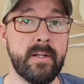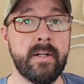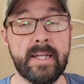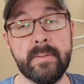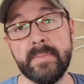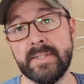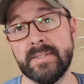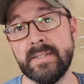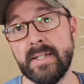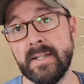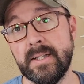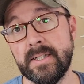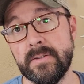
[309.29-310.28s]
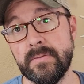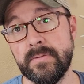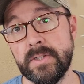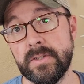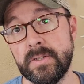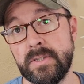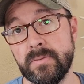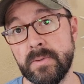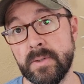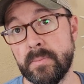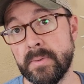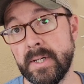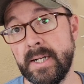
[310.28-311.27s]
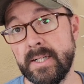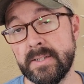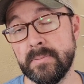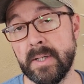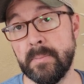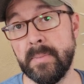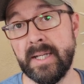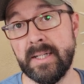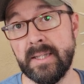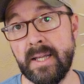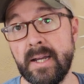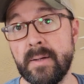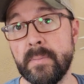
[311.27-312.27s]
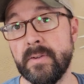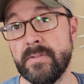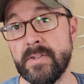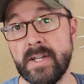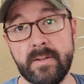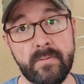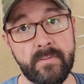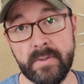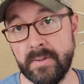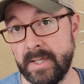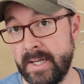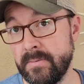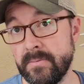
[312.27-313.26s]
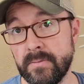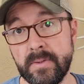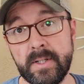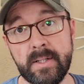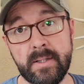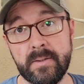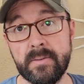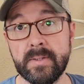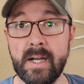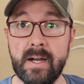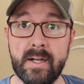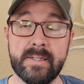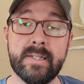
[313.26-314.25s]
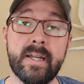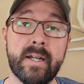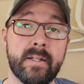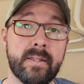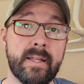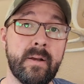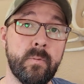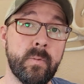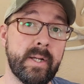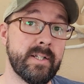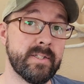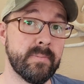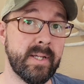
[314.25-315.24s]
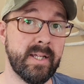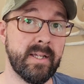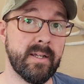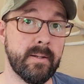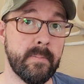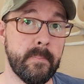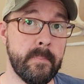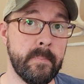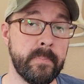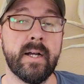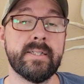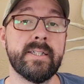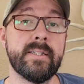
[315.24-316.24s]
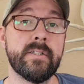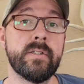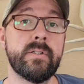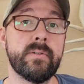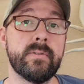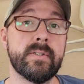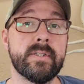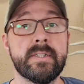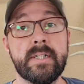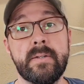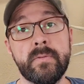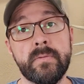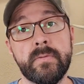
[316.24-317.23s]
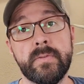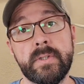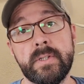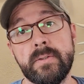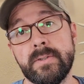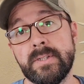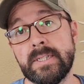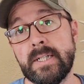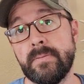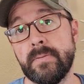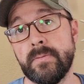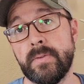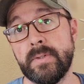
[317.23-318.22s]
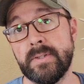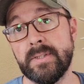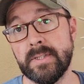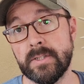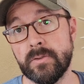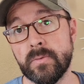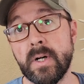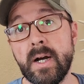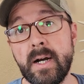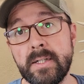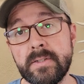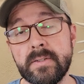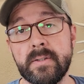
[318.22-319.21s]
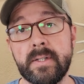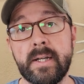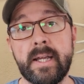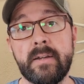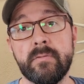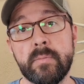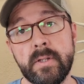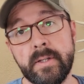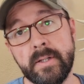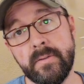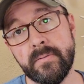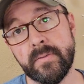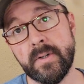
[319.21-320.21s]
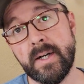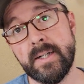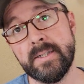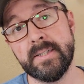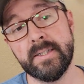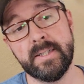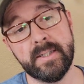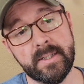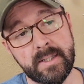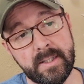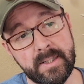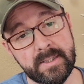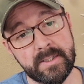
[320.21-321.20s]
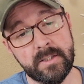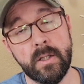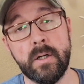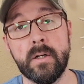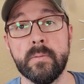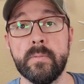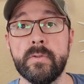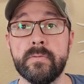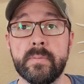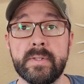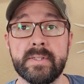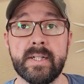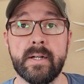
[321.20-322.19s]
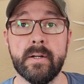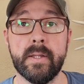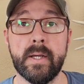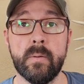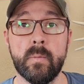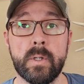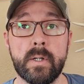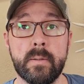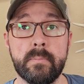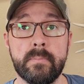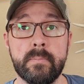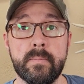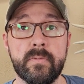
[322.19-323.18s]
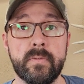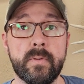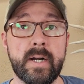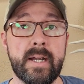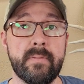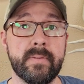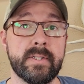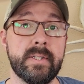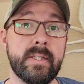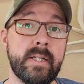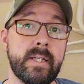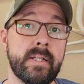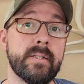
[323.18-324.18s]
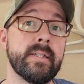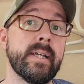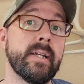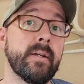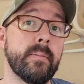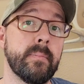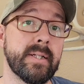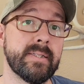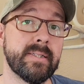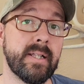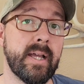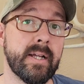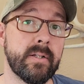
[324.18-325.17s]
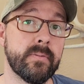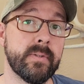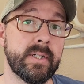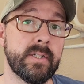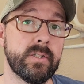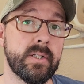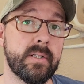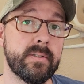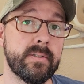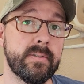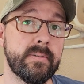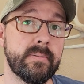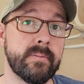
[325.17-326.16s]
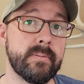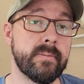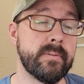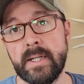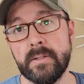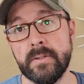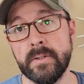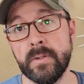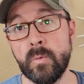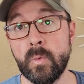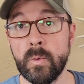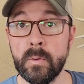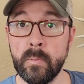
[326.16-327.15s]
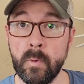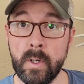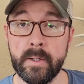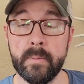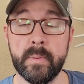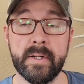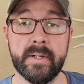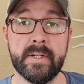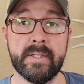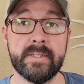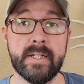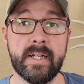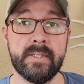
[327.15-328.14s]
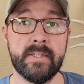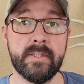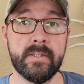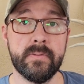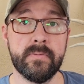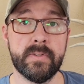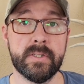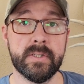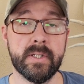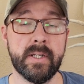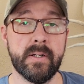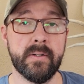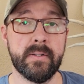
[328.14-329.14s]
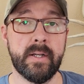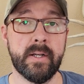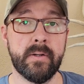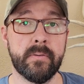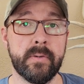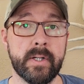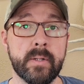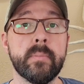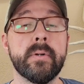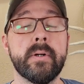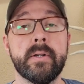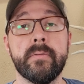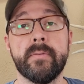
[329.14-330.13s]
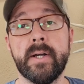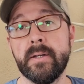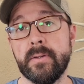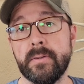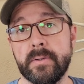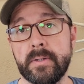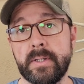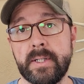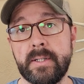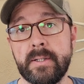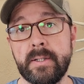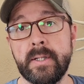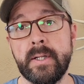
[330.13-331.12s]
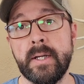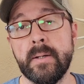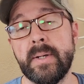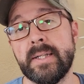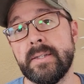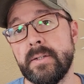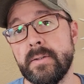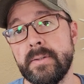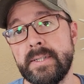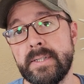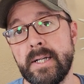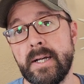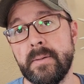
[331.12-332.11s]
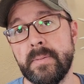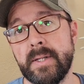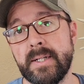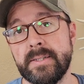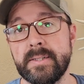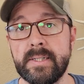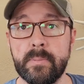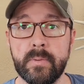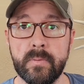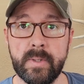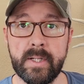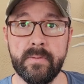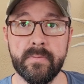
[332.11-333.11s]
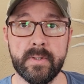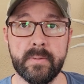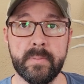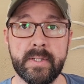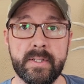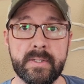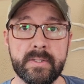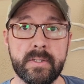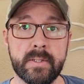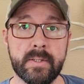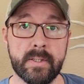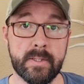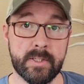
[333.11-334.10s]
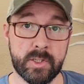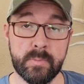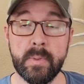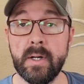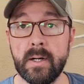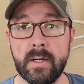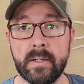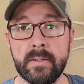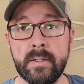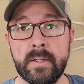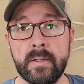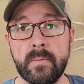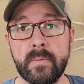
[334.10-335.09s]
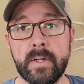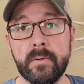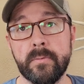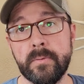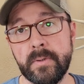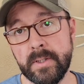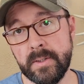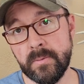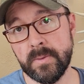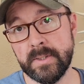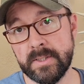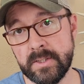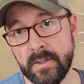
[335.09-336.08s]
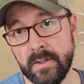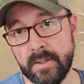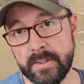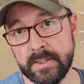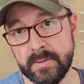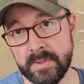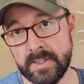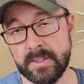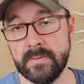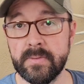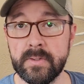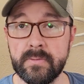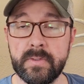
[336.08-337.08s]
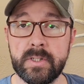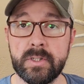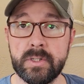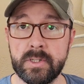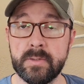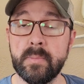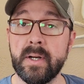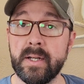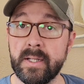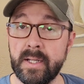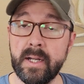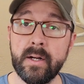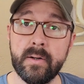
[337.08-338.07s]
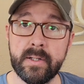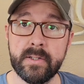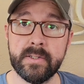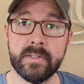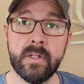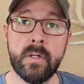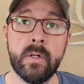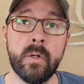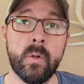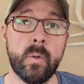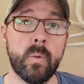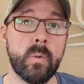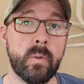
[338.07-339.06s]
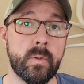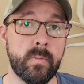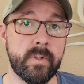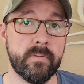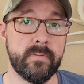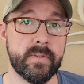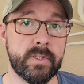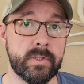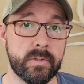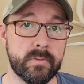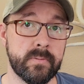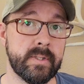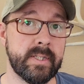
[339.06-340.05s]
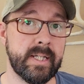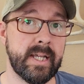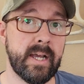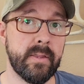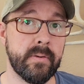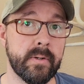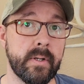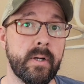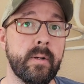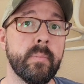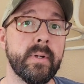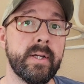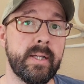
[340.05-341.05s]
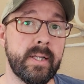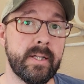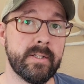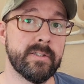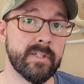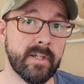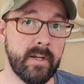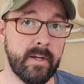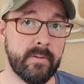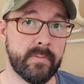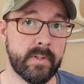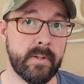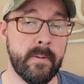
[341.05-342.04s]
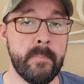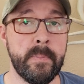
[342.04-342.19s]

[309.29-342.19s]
That being said, I like to fish these with braid as my main line because I can feel every little contact that weight is making. I tend to use a 7-foot to a 7'6" rod so that I have plenty of rod to get nice long movements out of that worm before having to then take up my slack to readjust. Now, during warm water periods, I tend to fish the Carolina rig pretty regularly. About the only time that I step away from it is during the spawn, when I really want to target specific fish in spawning areas, or when fish are really gathered up into cover.